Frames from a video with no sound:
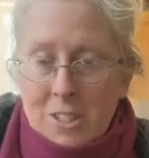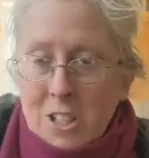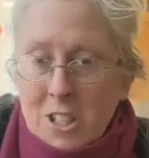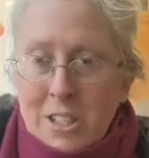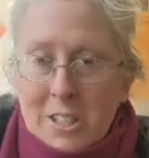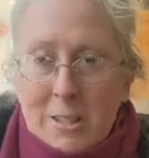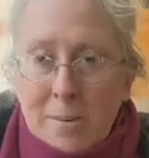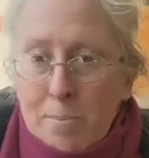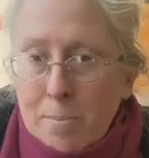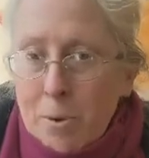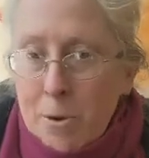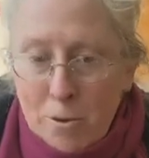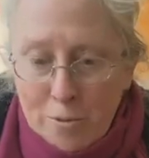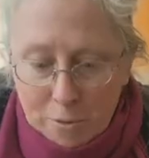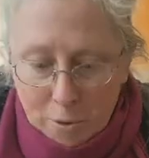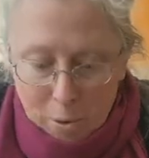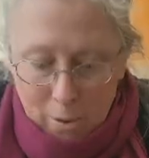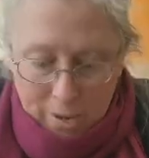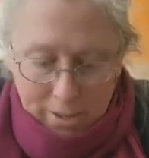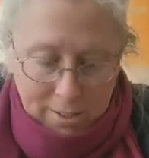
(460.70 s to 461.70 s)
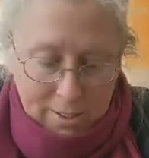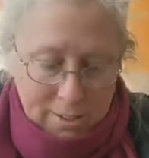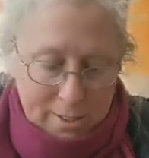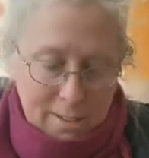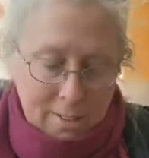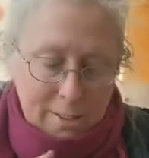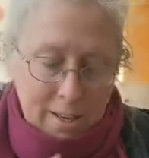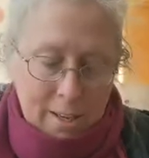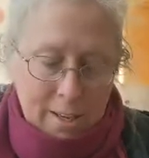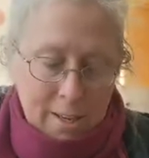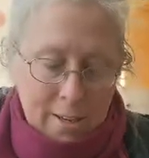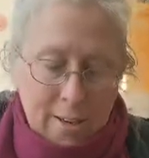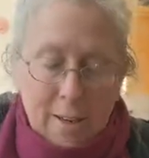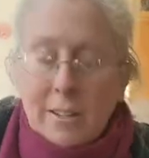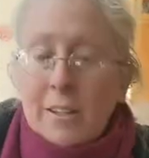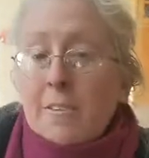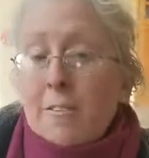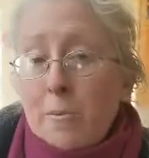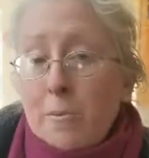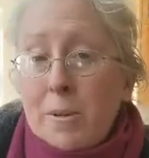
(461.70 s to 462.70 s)
just some beautiful oils and
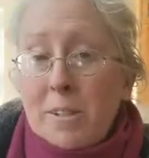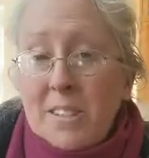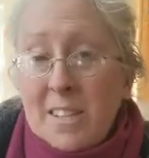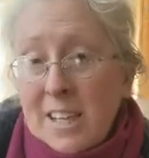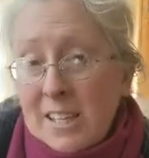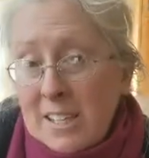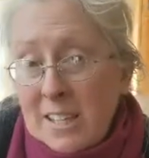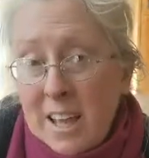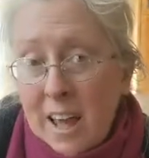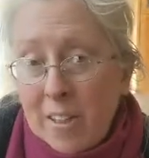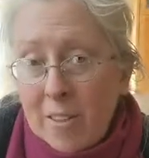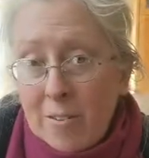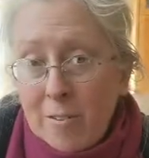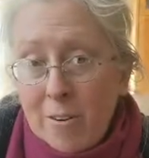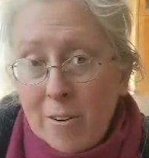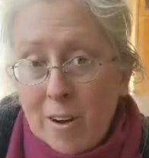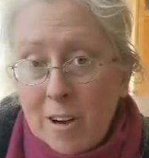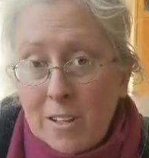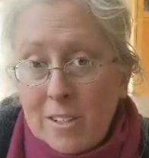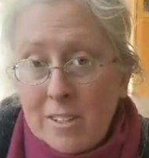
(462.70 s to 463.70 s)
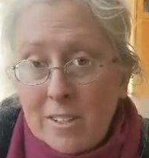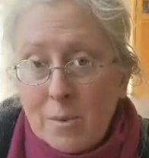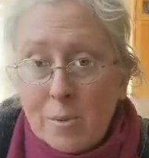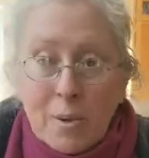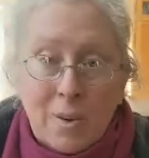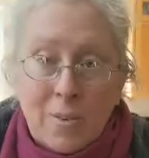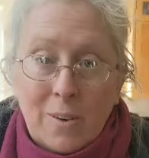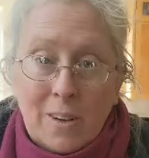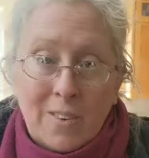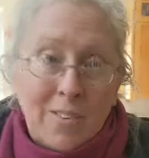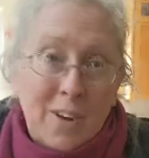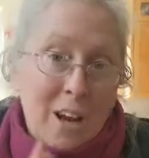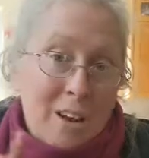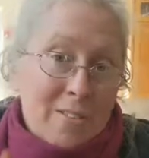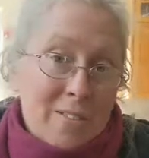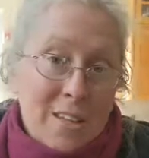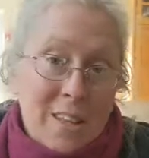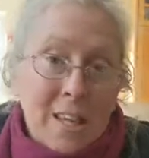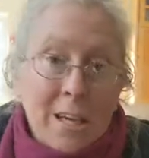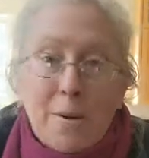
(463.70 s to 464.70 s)
Young Living puts that together for us so we don't even
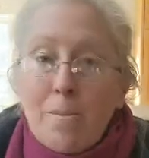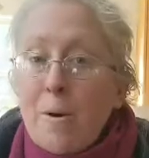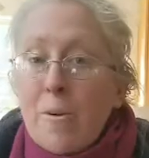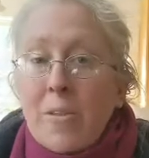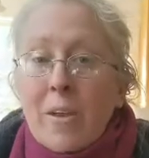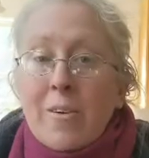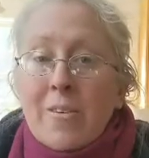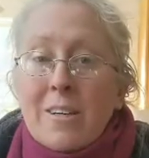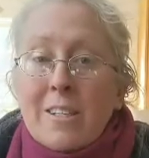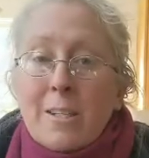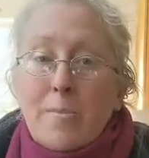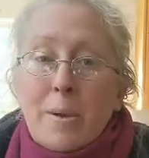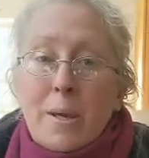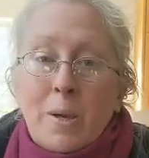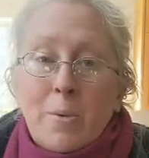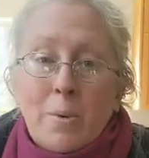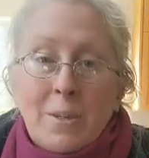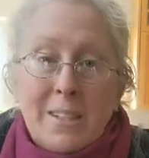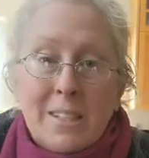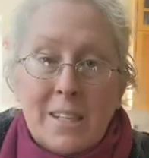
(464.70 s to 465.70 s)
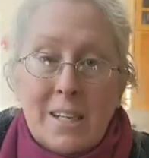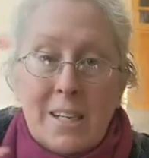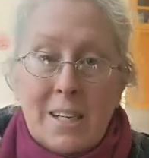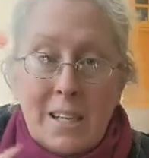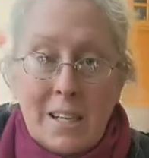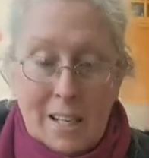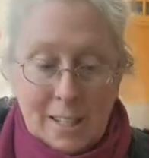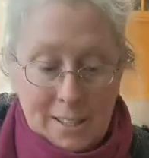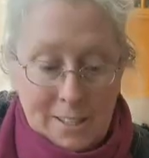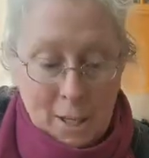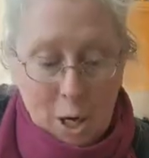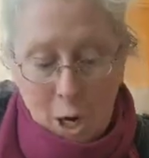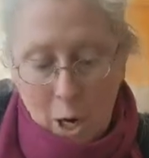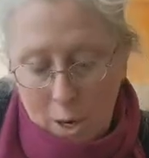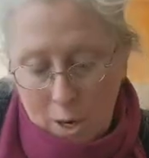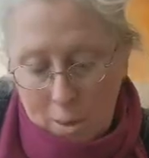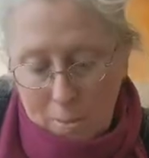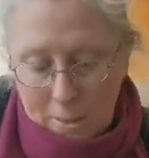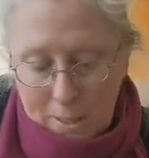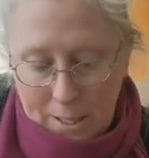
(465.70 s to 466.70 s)
have to think about that recipe and what's in it. It's
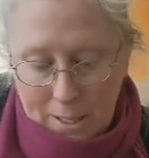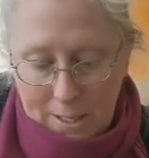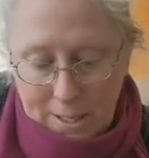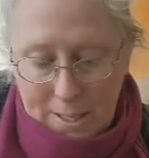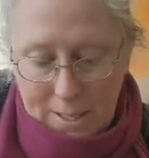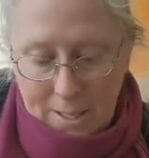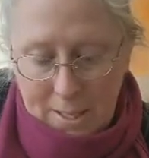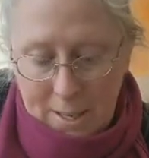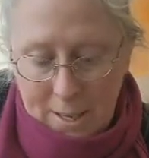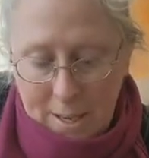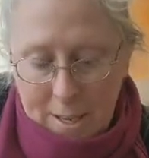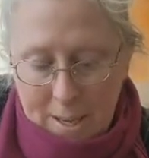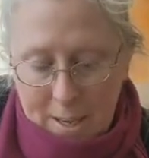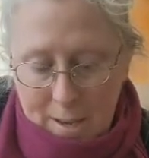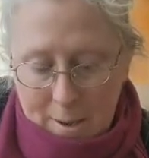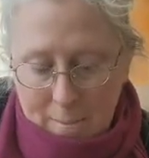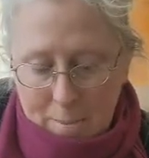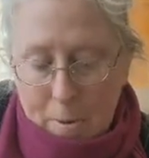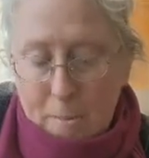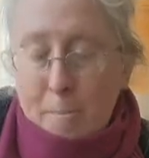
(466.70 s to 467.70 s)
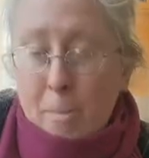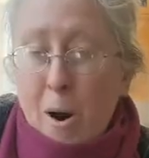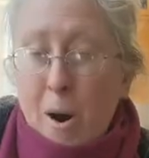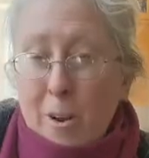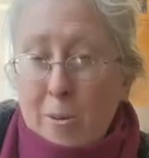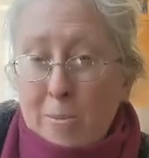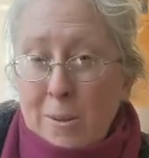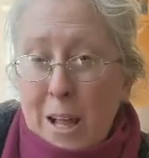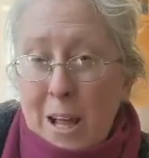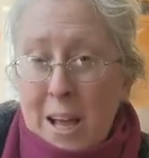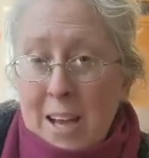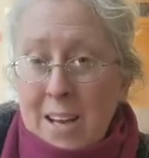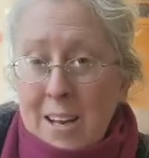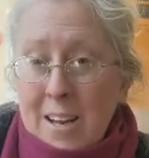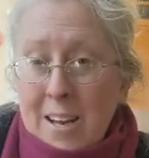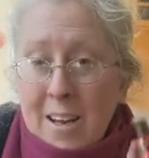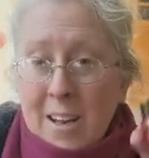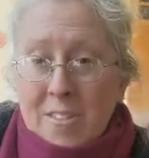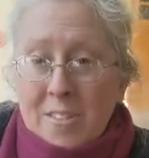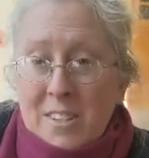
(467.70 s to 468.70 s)
already blended. But bottom
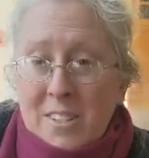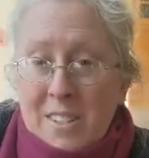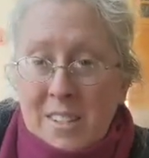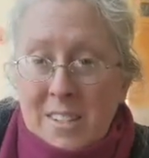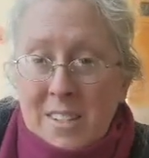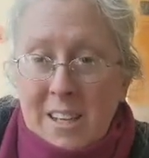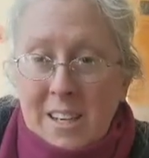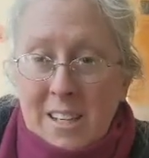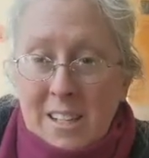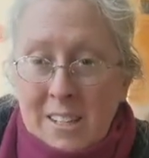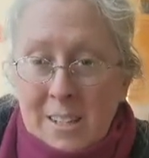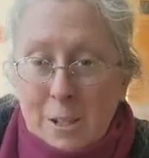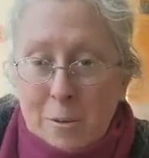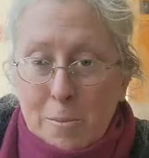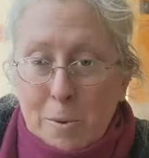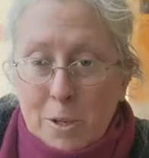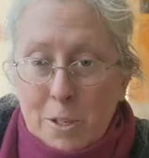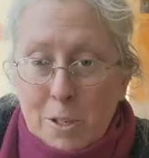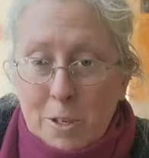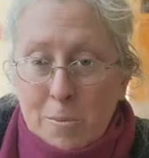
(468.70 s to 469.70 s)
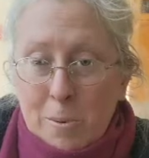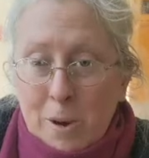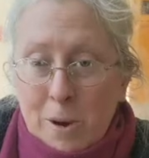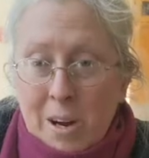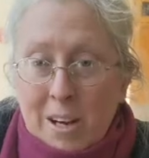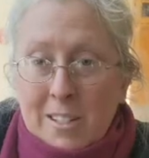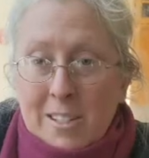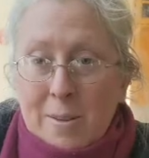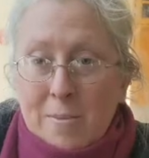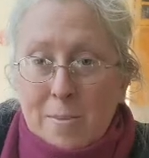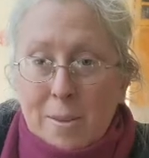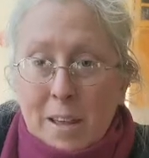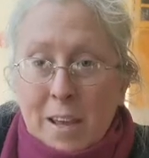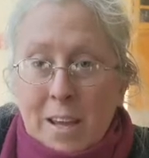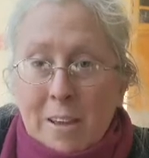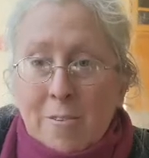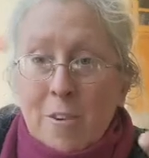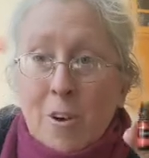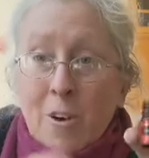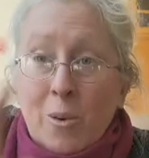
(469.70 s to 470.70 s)
line, this is like a super duper awesome
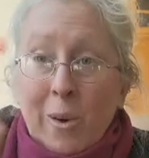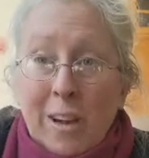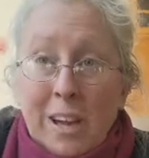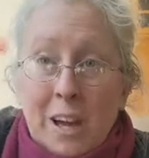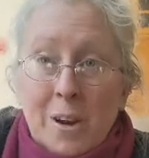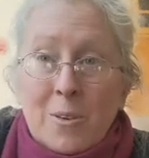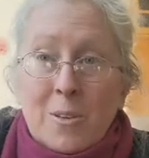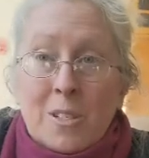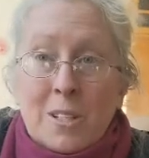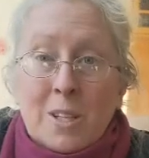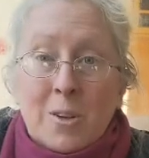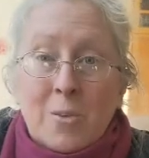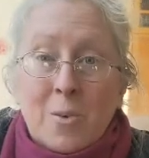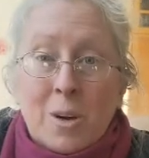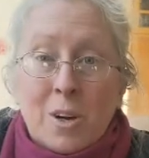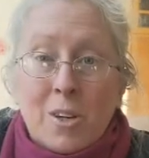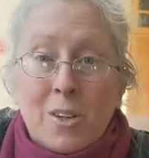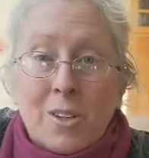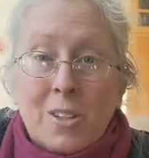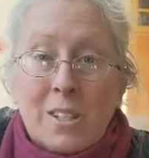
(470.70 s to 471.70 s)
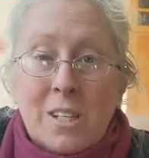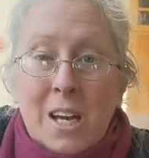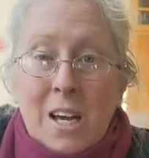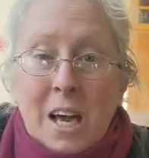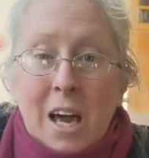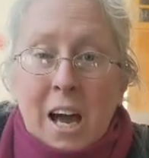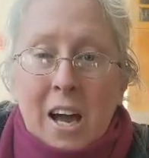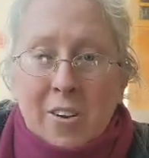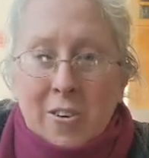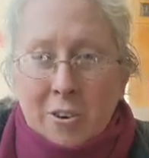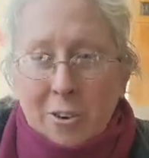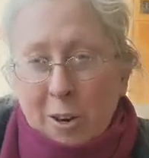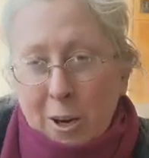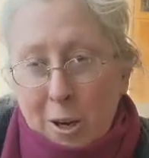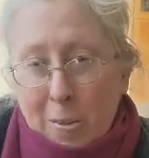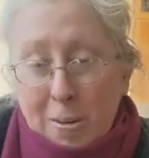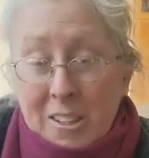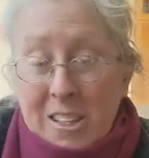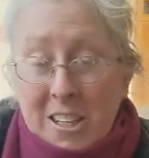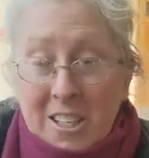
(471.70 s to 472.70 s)
thing. If you're going out into the world and you're
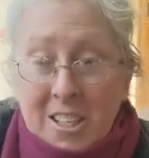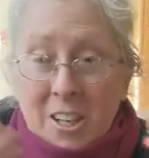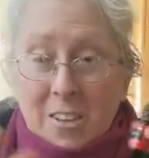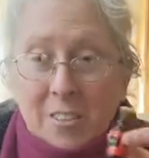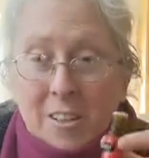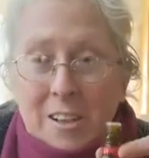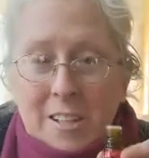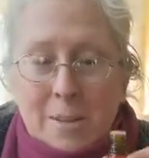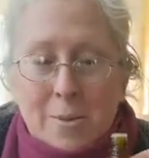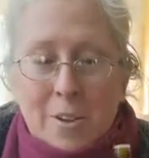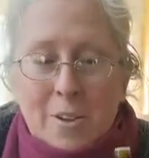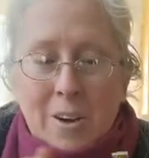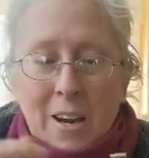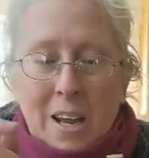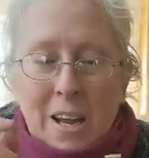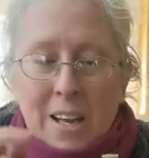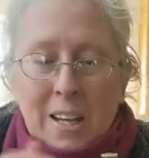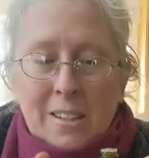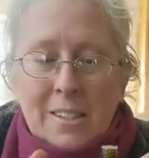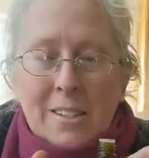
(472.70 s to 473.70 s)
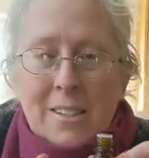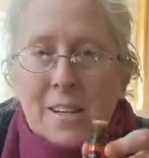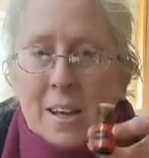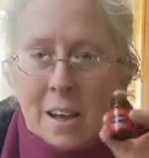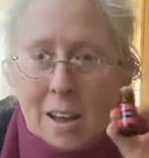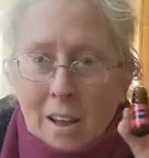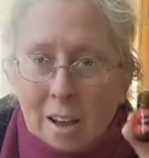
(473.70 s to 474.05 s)
going to be touching things with your hands,